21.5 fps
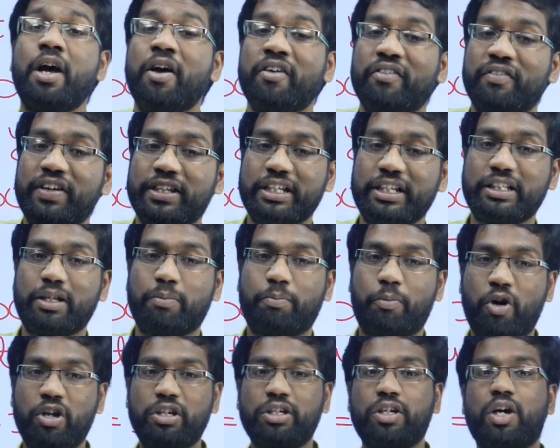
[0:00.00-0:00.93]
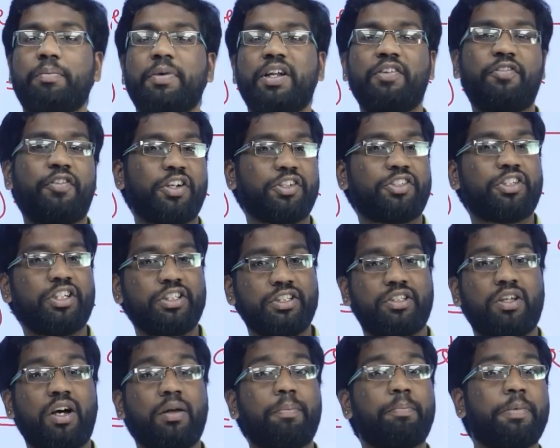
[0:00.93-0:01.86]
whether the polynomial functions
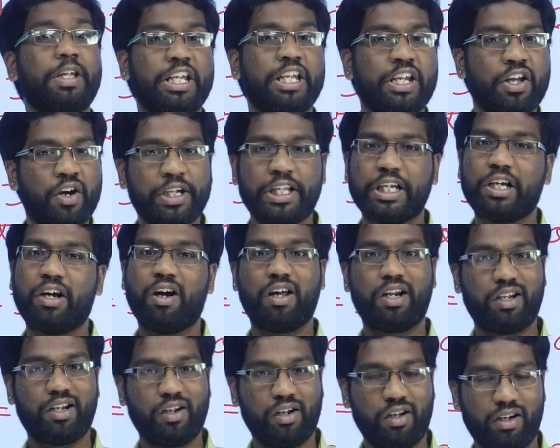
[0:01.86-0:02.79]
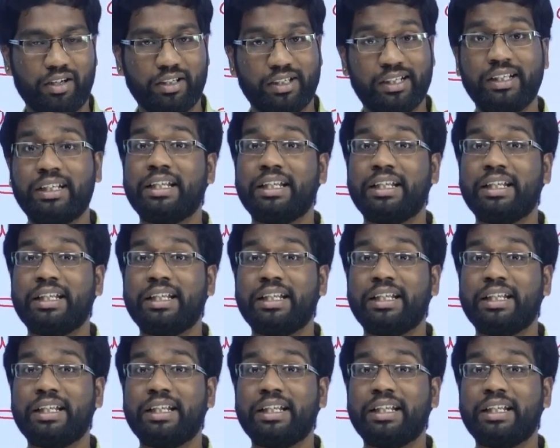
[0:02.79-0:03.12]
are periodic or not.